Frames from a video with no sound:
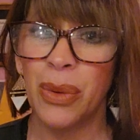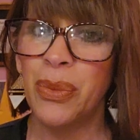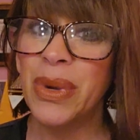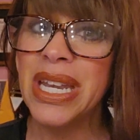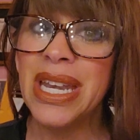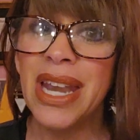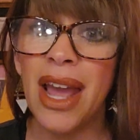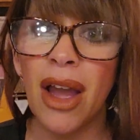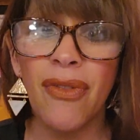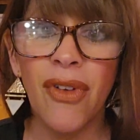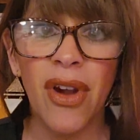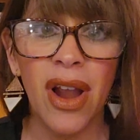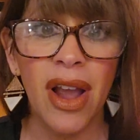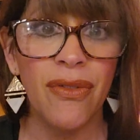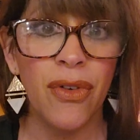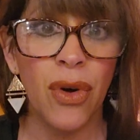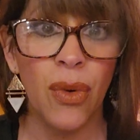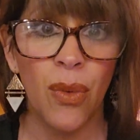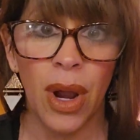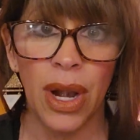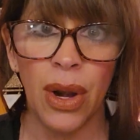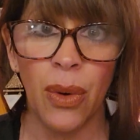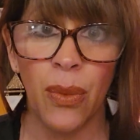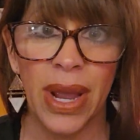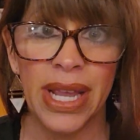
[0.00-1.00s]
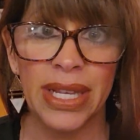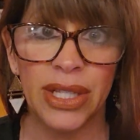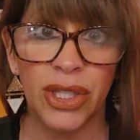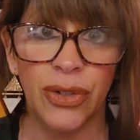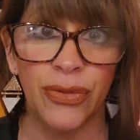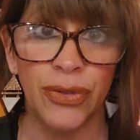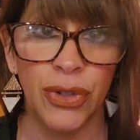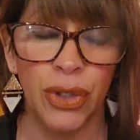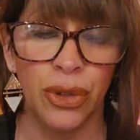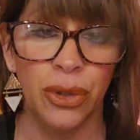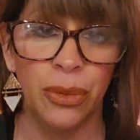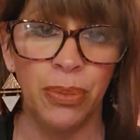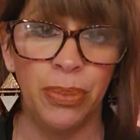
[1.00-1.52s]
we never ever want to waste
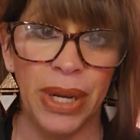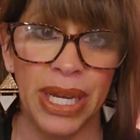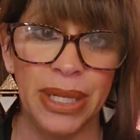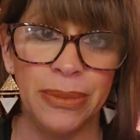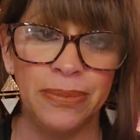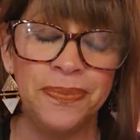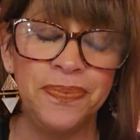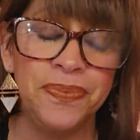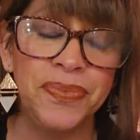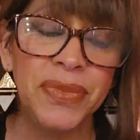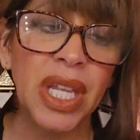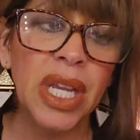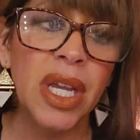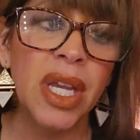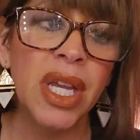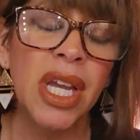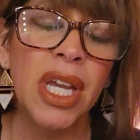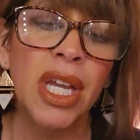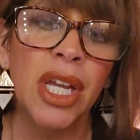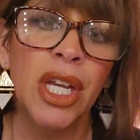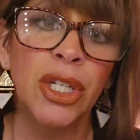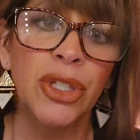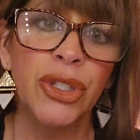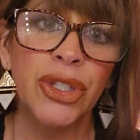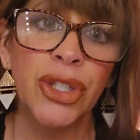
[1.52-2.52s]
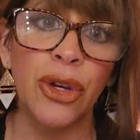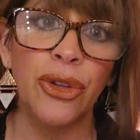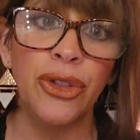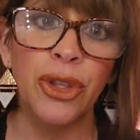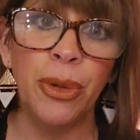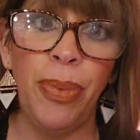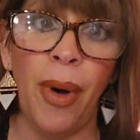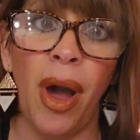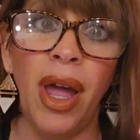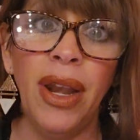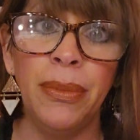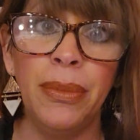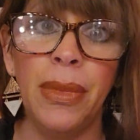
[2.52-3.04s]
food. But so the
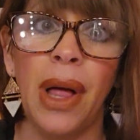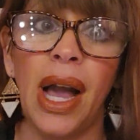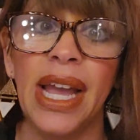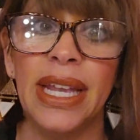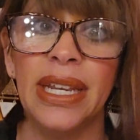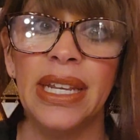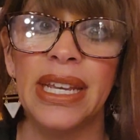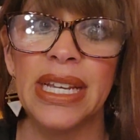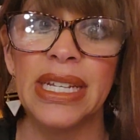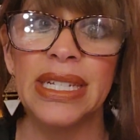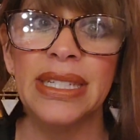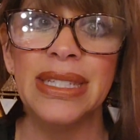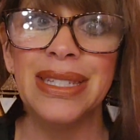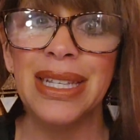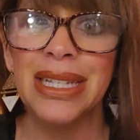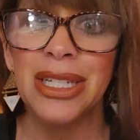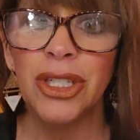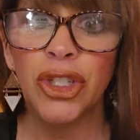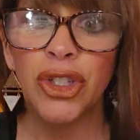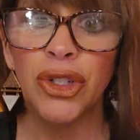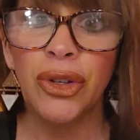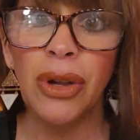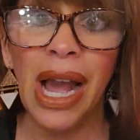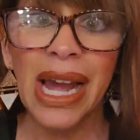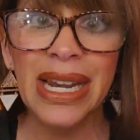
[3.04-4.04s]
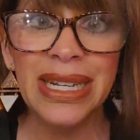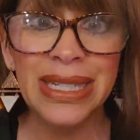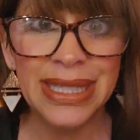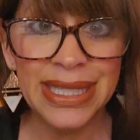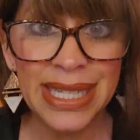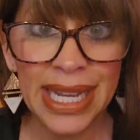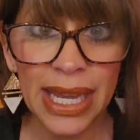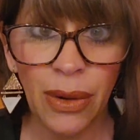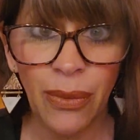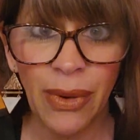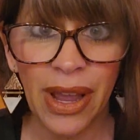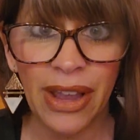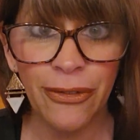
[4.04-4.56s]
bottom line is, try to
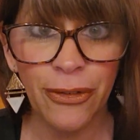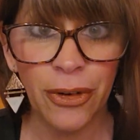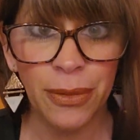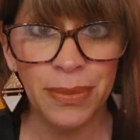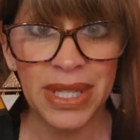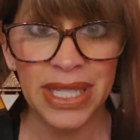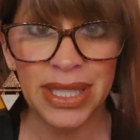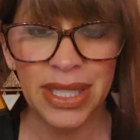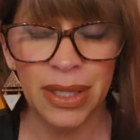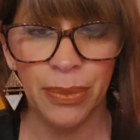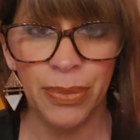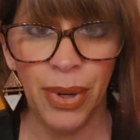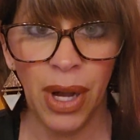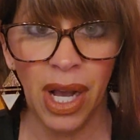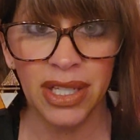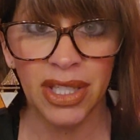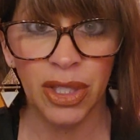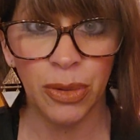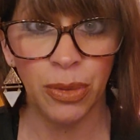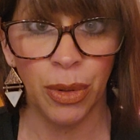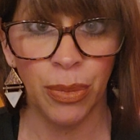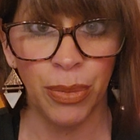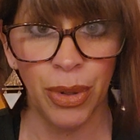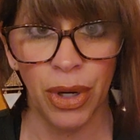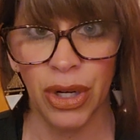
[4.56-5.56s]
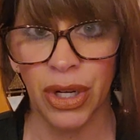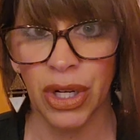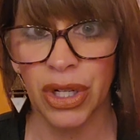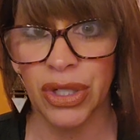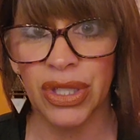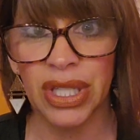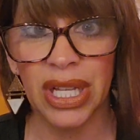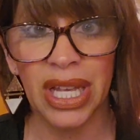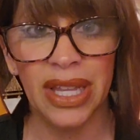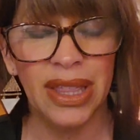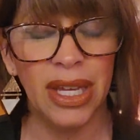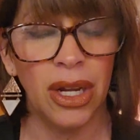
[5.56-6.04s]
stay away from these Impossible Burgers.